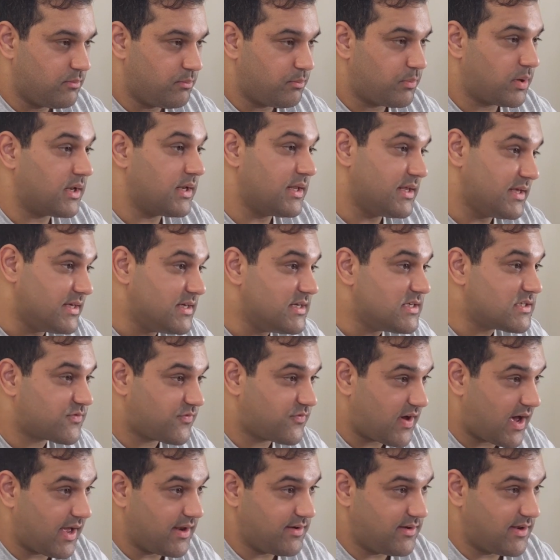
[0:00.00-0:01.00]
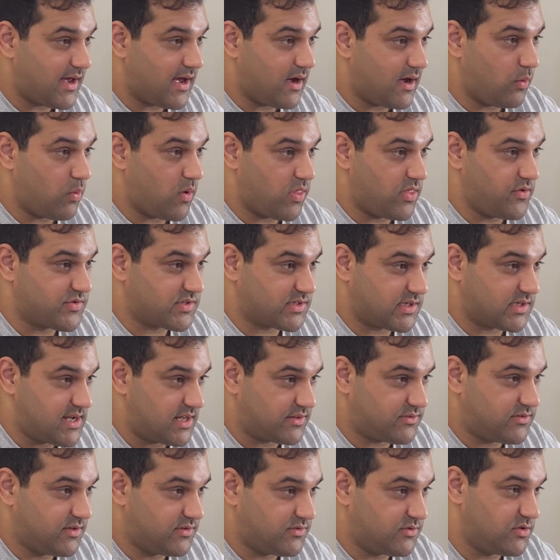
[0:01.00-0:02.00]
please find out whether it's
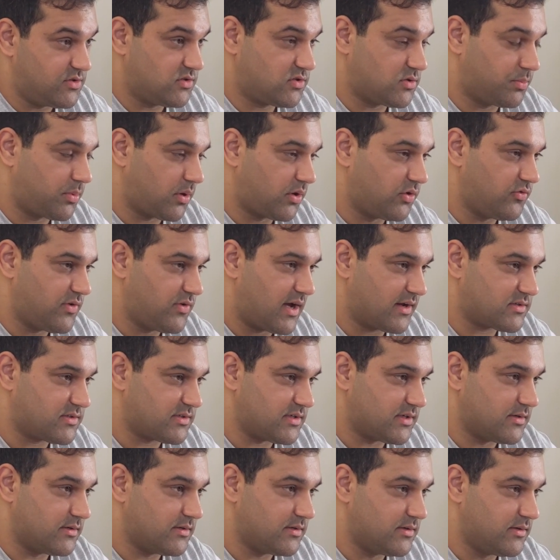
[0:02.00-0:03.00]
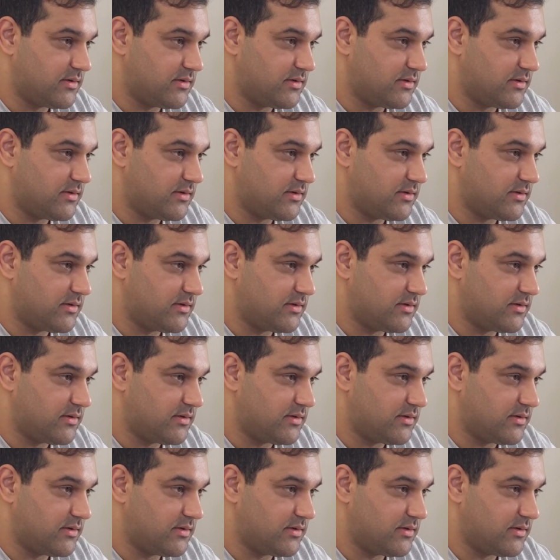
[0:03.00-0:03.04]
connected to the subcontractor.